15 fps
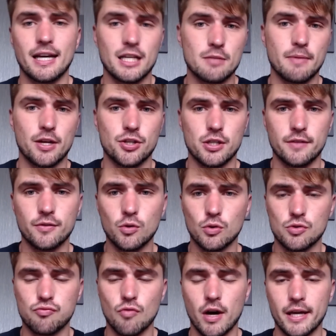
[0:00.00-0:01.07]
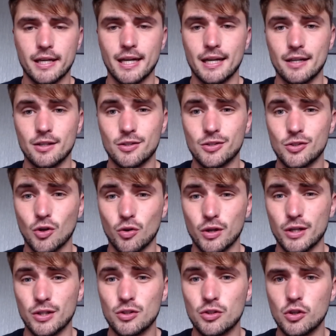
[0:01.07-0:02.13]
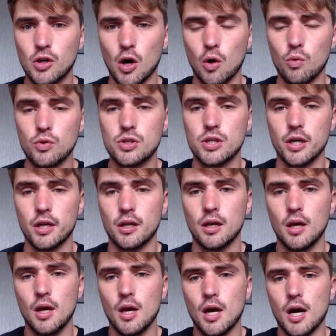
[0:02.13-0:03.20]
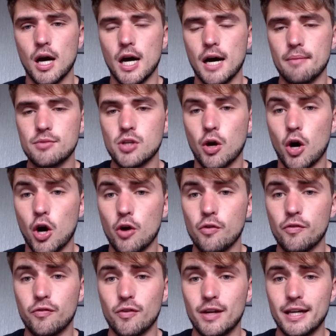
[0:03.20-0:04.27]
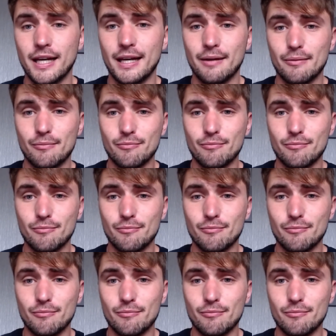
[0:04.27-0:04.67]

especially, of course, Ryan Kent and Connor Golton. So hopefully